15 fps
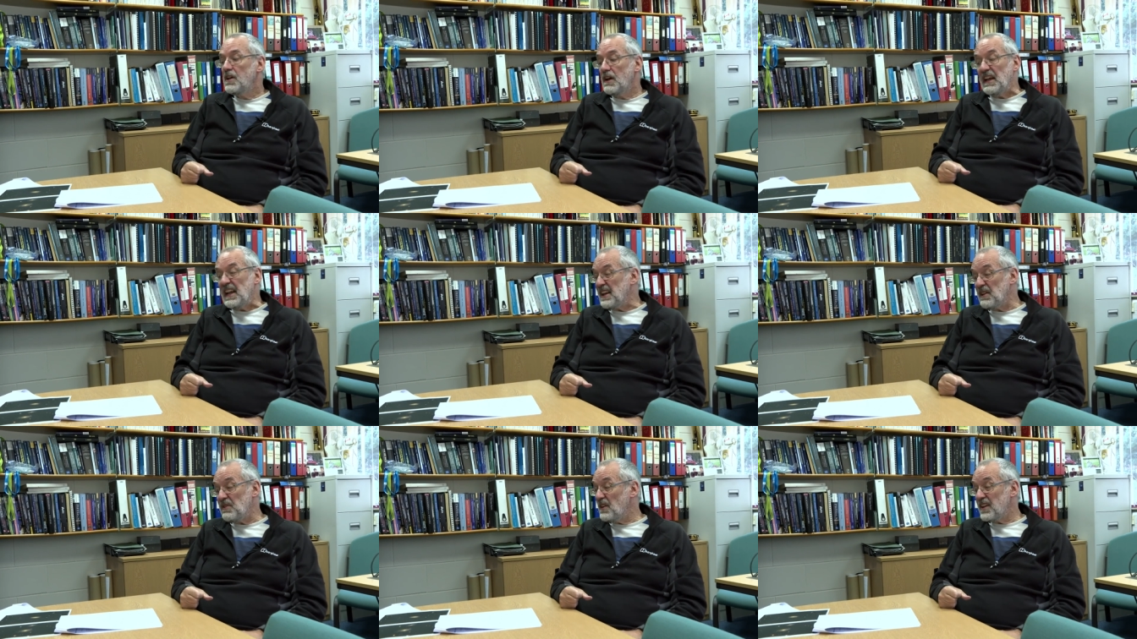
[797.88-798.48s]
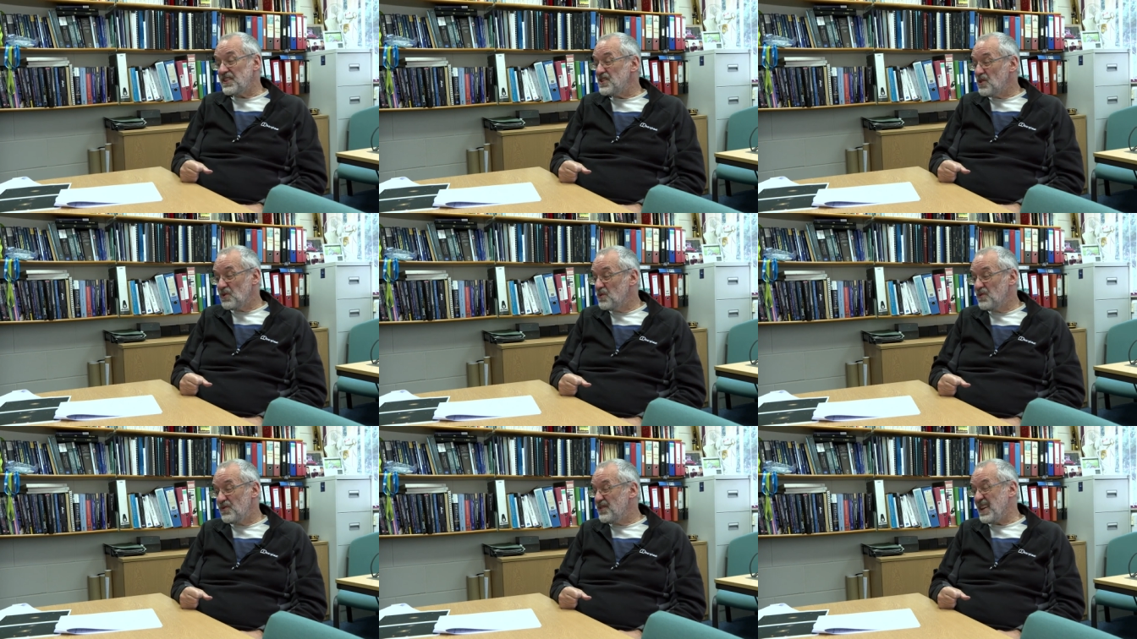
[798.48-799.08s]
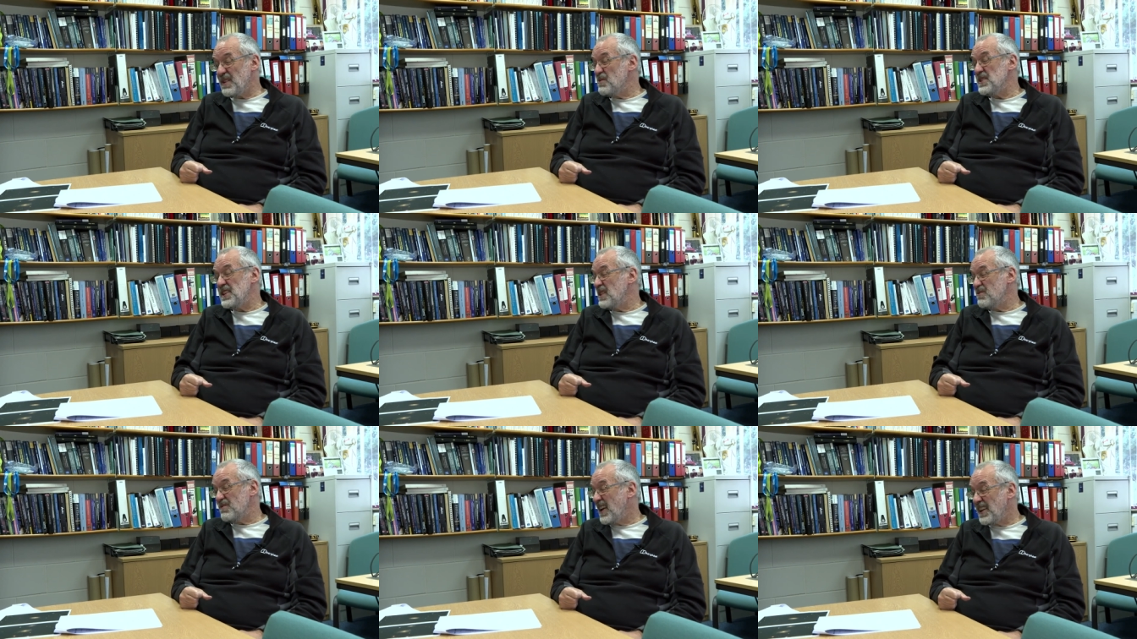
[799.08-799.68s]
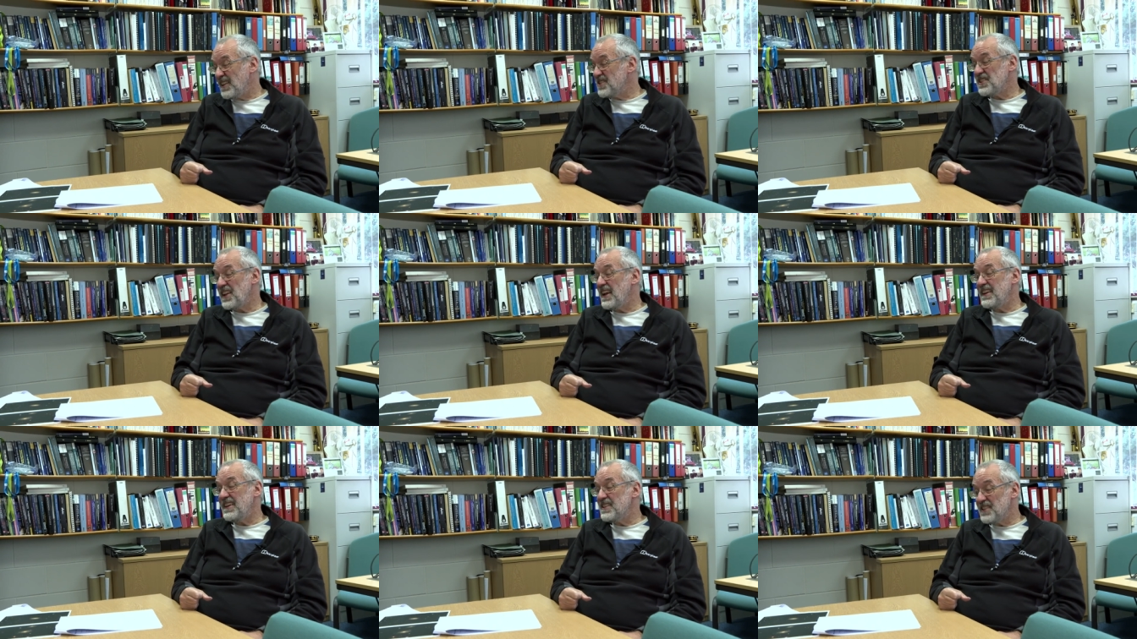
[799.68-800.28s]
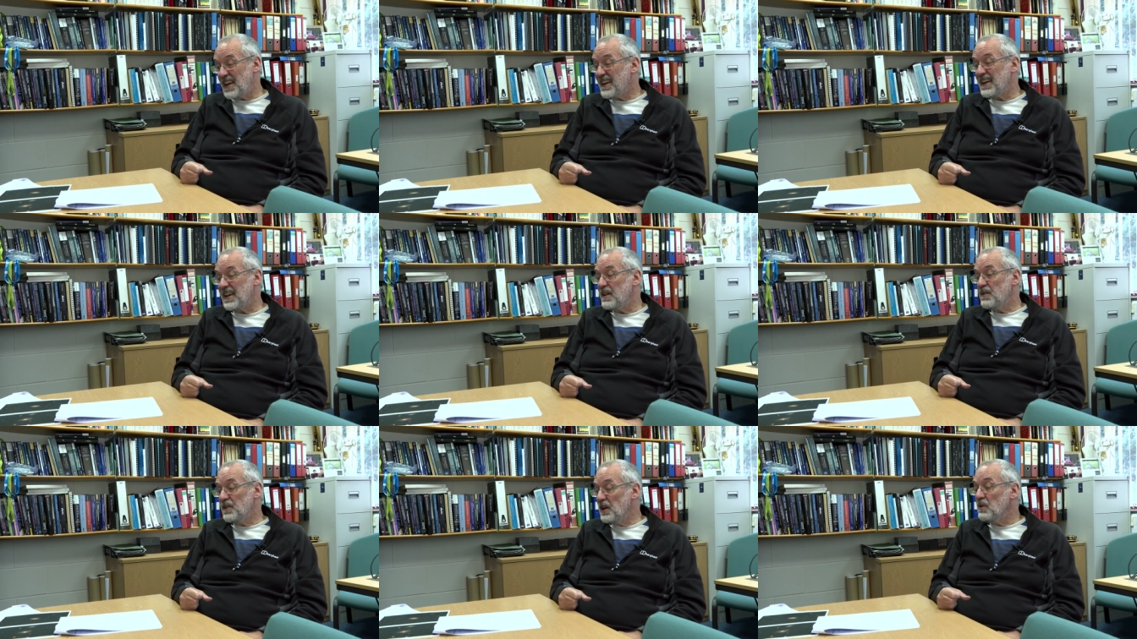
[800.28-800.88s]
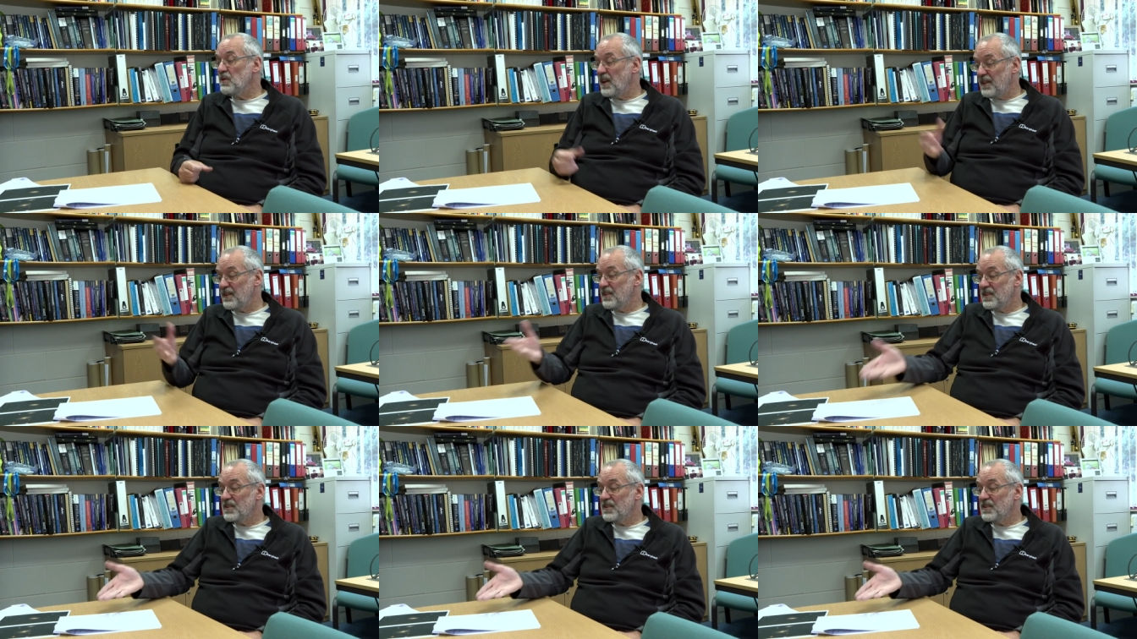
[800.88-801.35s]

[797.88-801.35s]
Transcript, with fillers: And I don't, I still think we don't understand exactly, you know,